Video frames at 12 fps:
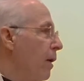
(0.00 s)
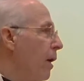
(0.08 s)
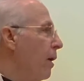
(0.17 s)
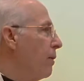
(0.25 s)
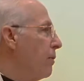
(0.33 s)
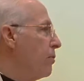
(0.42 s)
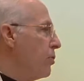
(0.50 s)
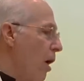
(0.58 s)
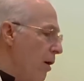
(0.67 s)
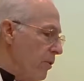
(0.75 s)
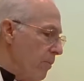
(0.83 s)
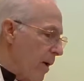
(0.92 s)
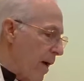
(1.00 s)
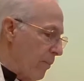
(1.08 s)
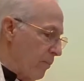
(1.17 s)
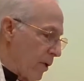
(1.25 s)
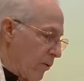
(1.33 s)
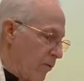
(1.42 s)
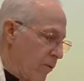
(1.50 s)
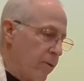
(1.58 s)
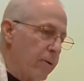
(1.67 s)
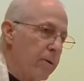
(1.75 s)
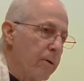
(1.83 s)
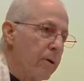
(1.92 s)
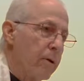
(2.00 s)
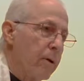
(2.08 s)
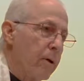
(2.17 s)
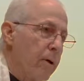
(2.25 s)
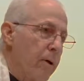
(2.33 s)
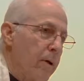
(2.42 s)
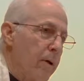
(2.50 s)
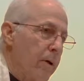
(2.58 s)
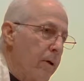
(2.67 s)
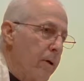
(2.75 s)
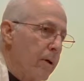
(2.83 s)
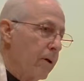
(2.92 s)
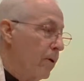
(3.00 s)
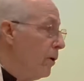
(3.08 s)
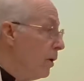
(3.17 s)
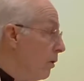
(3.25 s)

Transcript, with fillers: Now, John the Baptist, who